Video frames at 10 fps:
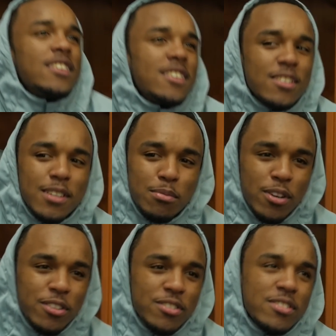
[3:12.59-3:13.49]
because they're
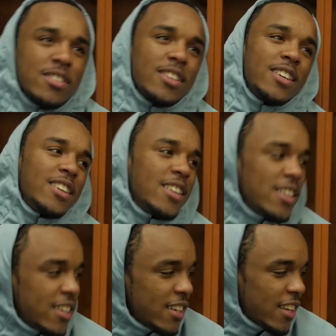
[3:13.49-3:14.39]
brothers.
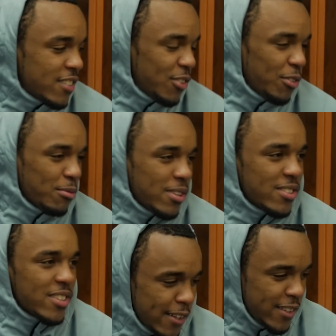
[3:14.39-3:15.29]
That's the only
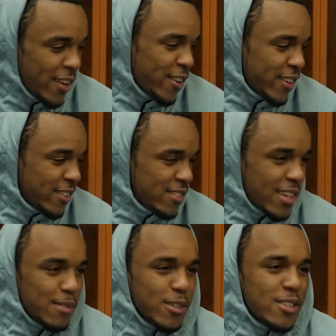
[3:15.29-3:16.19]
reason. Derek is
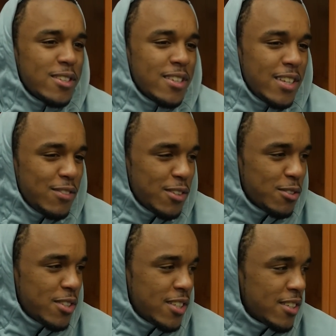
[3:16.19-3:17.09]
Samus, even though
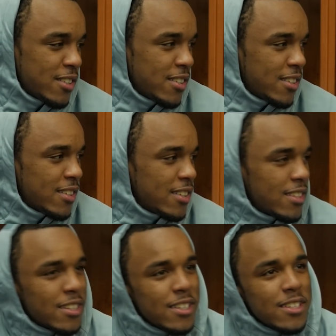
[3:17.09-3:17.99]
she a
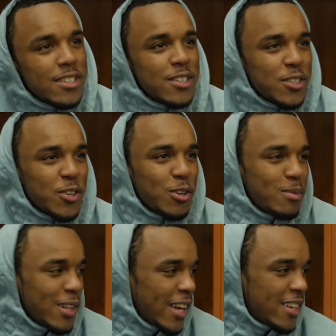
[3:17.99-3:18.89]
girl,
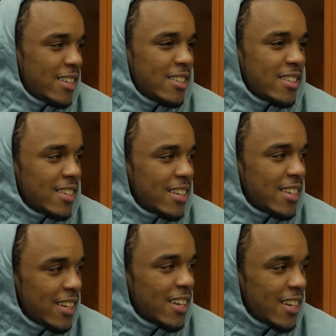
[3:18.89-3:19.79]
but like he's,
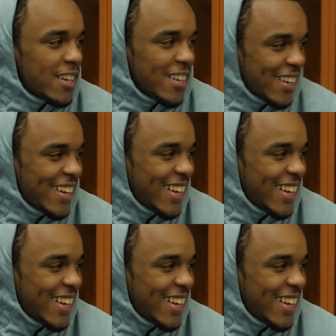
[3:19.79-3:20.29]
yeah.